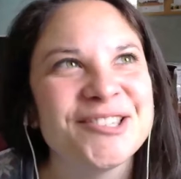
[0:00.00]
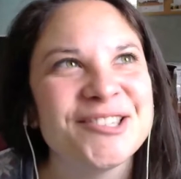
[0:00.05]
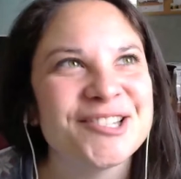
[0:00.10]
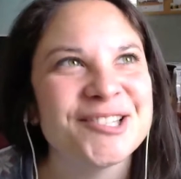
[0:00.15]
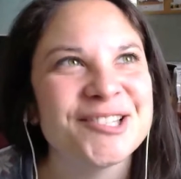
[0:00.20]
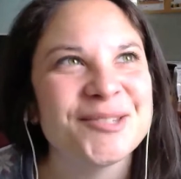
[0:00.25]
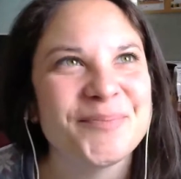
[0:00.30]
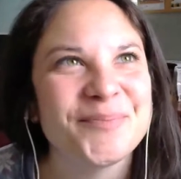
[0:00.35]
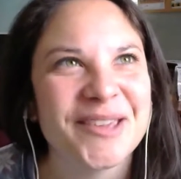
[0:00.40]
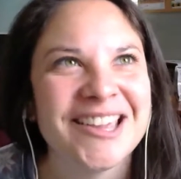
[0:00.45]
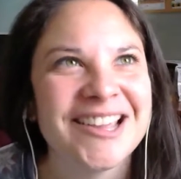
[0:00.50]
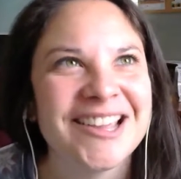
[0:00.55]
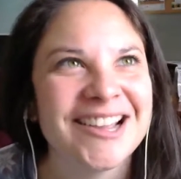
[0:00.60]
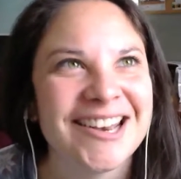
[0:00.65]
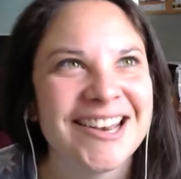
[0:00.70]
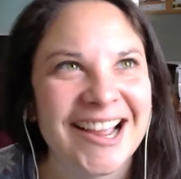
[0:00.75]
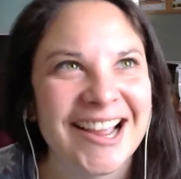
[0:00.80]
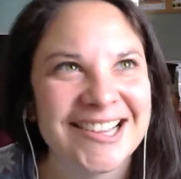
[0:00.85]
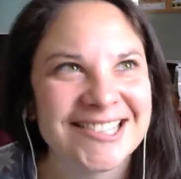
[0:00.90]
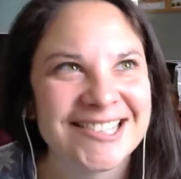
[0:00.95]
just being a
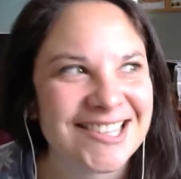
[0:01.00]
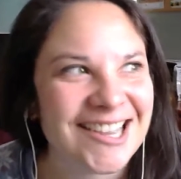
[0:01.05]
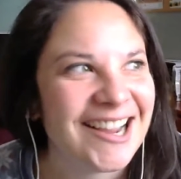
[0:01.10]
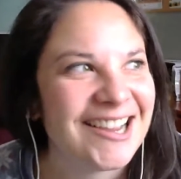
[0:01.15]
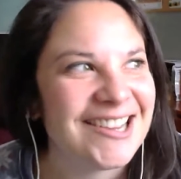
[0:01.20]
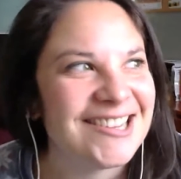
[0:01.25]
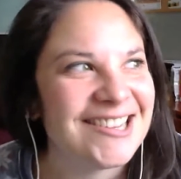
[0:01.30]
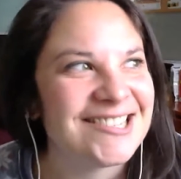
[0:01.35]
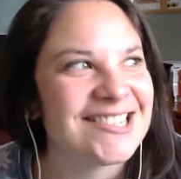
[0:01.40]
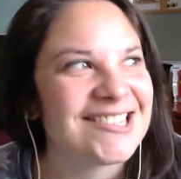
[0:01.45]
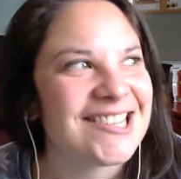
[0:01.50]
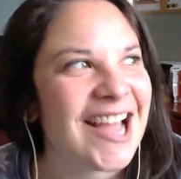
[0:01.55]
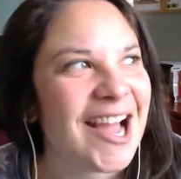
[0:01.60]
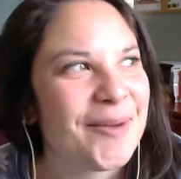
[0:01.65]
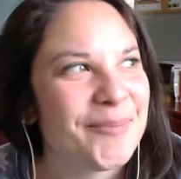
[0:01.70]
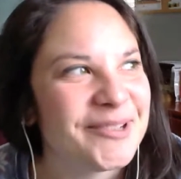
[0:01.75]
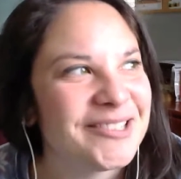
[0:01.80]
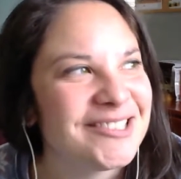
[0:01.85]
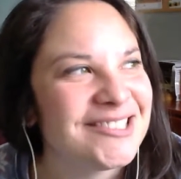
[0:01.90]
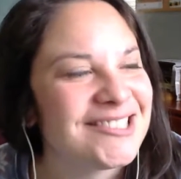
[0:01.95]
nice guy. It just
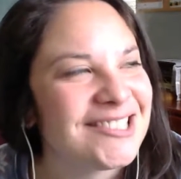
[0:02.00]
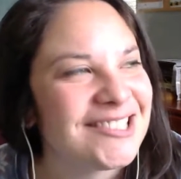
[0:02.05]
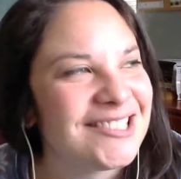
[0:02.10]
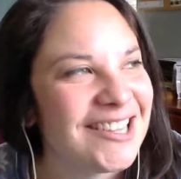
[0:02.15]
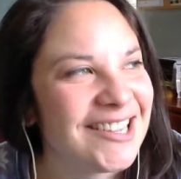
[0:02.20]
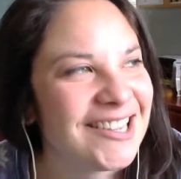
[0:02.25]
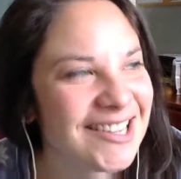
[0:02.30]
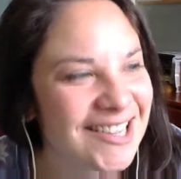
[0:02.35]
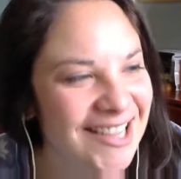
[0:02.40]
happened to like